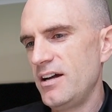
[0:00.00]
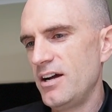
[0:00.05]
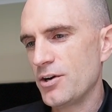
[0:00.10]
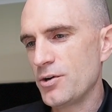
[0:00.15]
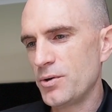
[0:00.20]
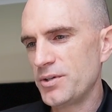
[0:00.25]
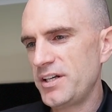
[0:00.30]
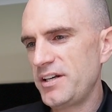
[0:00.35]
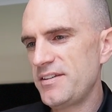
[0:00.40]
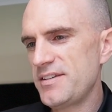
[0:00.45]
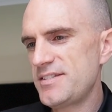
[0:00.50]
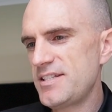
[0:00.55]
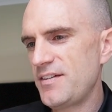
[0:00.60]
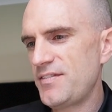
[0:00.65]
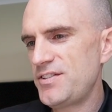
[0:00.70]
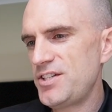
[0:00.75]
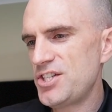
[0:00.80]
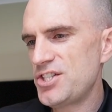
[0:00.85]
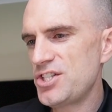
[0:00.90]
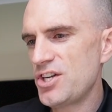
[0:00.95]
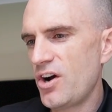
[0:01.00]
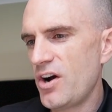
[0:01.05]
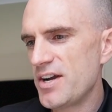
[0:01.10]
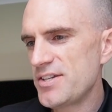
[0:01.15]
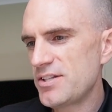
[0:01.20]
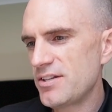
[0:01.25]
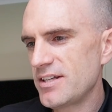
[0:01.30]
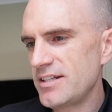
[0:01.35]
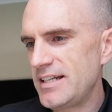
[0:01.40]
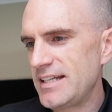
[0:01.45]
According to this definition,
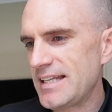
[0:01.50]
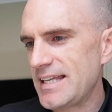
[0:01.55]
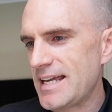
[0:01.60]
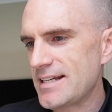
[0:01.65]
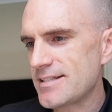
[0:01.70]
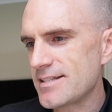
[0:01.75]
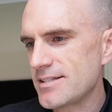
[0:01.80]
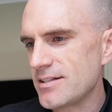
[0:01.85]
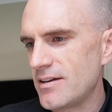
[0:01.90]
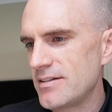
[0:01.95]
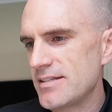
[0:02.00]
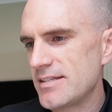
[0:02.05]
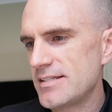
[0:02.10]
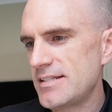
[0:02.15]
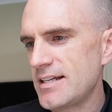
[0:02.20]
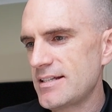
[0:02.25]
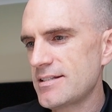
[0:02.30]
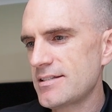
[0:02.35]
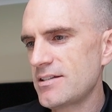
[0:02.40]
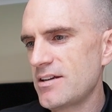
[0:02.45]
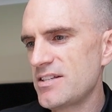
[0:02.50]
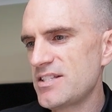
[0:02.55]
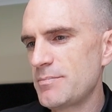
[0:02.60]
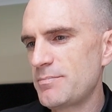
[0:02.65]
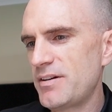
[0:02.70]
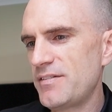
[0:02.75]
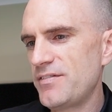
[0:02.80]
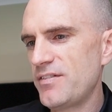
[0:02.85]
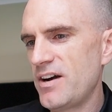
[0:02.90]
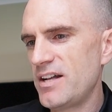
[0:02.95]
isokinetic exercise is an exercise
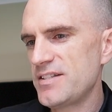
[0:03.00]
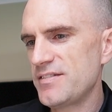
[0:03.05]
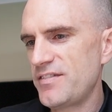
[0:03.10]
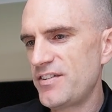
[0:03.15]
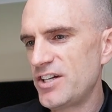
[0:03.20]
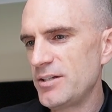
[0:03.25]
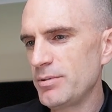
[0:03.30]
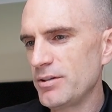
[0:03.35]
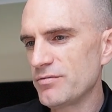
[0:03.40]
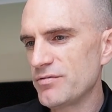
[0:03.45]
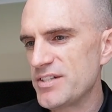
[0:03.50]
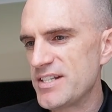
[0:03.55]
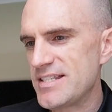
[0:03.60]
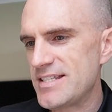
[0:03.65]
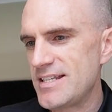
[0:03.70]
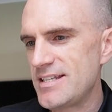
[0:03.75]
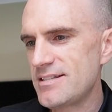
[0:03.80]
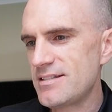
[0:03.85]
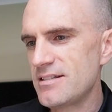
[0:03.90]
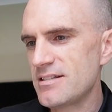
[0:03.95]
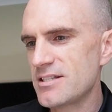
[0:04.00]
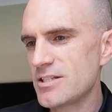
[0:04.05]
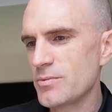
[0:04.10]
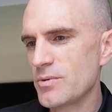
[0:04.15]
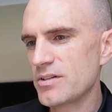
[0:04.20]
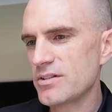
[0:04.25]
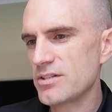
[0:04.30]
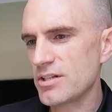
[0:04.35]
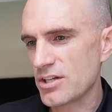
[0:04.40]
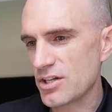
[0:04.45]
that provides a variable resistance
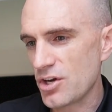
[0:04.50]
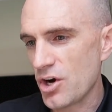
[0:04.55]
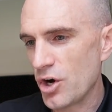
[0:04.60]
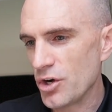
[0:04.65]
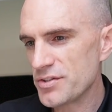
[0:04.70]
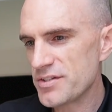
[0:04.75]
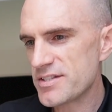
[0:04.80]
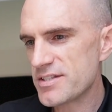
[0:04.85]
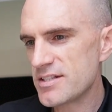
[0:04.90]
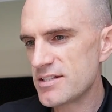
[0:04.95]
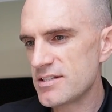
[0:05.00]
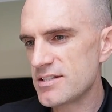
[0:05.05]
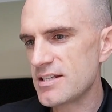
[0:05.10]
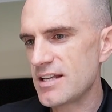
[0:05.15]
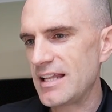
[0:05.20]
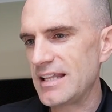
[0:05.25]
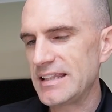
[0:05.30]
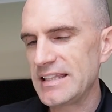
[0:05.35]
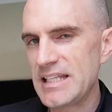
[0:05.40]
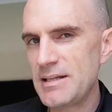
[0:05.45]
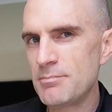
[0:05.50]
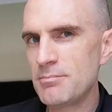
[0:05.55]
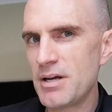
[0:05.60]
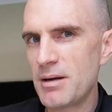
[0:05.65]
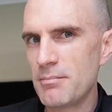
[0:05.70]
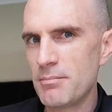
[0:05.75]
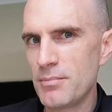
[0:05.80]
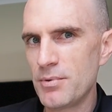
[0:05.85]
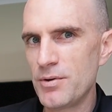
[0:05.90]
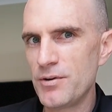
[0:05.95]
to constant limb
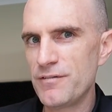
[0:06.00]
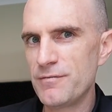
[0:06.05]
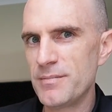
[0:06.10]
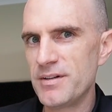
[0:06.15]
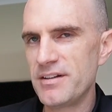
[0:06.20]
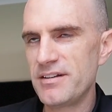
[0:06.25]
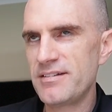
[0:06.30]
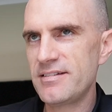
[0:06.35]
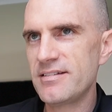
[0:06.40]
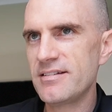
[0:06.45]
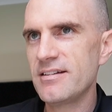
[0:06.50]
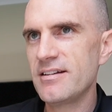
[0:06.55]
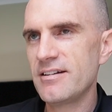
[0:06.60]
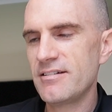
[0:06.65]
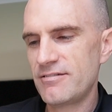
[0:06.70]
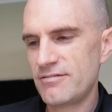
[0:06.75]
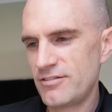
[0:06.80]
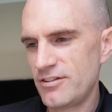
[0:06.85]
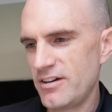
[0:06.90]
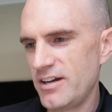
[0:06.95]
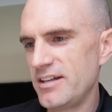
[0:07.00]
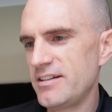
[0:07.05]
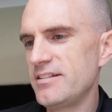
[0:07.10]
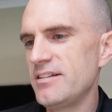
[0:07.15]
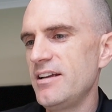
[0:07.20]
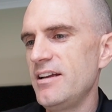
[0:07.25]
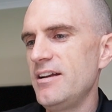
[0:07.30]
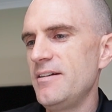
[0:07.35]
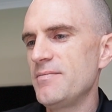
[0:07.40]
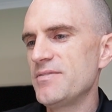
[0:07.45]
movement.
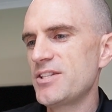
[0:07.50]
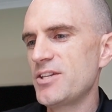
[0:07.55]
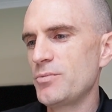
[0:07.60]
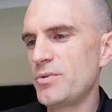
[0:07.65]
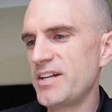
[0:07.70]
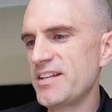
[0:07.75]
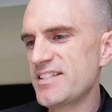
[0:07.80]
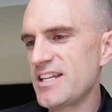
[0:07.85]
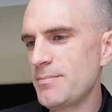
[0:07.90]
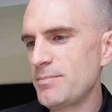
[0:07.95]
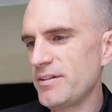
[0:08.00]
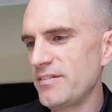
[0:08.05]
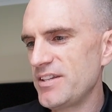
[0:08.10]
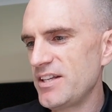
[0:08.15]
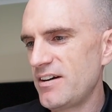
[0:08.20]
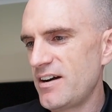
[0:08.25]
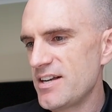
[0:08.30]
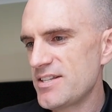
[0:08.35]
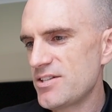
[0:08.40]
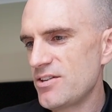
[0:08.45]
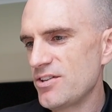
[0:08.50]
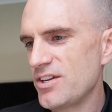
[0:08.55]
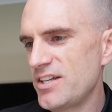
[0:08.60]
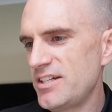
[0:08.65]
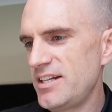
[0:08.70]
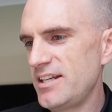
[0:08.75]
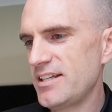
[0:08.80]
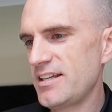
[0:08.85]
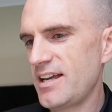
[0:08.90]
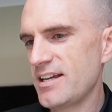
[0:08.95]
Right. So one example of the
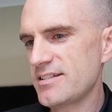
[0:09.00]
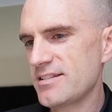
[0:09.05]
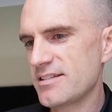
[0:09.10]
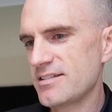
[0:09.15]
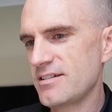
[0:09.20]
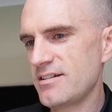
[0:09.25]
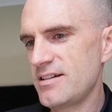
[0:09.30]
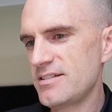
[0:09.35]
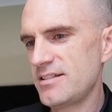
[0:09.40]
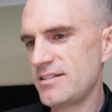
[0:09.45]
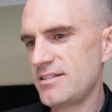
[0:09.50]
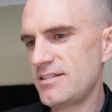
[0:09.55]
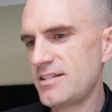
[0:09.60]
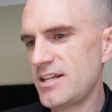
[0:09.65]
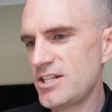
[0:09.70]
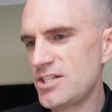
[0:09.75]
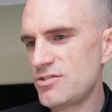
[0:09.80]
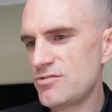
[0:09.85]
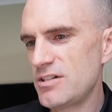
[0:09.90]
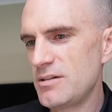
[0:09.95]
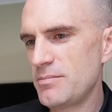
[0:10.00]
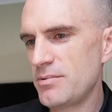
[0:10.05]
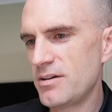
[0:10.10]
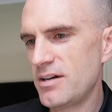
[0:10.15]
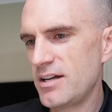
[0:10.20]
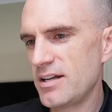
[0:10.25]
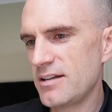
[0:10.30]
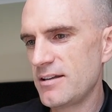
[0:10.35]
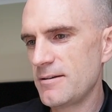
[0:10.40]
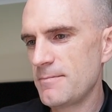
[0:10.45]
isokinetic exercise is stationary
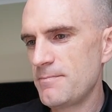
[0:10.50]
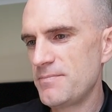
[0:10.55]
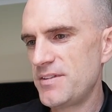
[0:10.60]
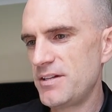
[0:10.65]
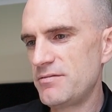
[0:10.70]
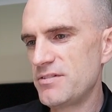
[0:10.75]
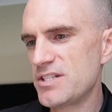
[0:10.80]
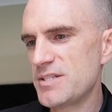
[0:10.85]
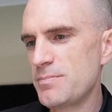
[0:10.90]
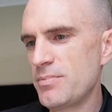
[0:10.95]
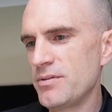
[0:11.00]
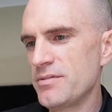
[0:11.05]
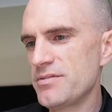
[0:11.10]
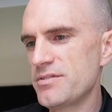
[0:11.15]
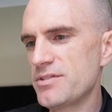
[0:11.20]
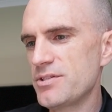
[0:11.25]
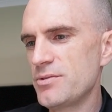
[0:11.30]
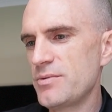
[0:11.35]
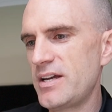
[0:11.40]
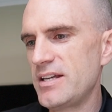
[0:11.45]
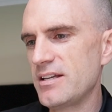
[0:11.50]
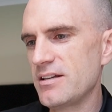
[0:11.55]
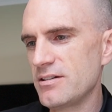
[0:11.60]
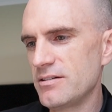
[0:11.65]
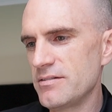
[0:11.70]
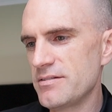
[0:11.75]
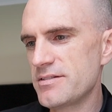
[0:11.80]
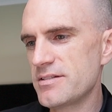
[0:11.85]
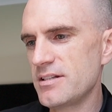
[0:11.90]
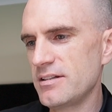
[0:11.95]
bike that responds to a
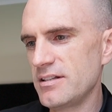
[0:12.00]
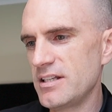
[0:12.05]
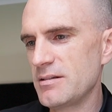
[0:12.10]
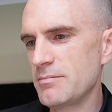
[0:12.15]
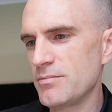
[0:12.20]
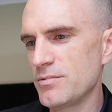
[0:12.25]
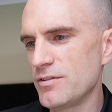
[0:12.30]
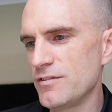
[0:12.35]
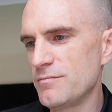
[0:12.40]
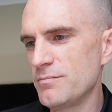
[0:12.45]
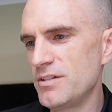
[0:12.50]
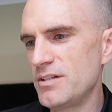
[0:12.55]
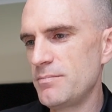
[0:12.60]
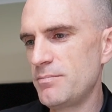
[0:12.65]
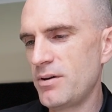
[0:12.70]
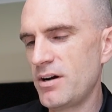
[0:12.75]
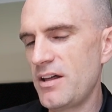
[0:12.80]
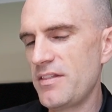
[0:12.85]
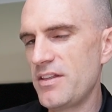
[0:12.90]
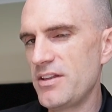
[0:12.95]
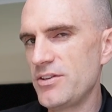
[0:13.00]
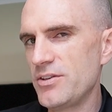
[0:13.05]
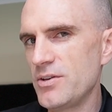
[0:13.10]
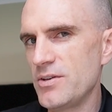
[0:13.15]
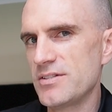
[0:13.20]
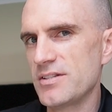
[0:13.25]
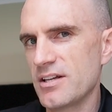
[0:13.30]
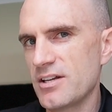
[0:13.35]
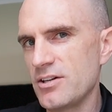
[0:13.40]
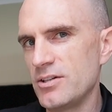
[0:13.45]
constant leg movement by the
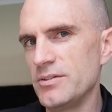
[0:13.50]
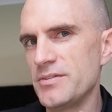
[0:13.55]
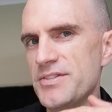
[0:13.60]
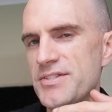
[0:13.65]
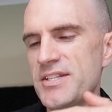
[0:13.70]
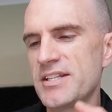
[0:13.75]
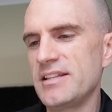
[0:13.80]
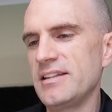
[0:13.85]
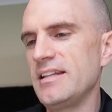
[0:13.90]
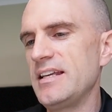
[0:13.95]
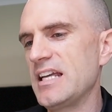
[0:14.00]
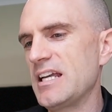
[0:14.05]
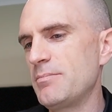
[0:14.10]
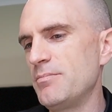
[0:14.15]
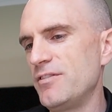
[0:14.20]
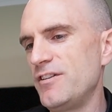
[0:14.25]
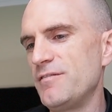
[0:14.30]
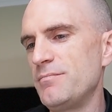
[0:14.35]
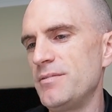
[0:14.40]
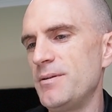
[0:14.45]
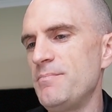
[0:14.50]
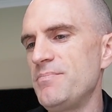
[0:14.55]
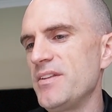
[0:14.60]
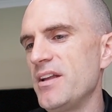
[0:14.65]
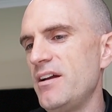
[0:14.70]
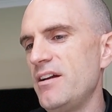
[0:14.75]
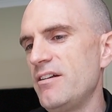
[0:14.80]
user. Constant leg movement.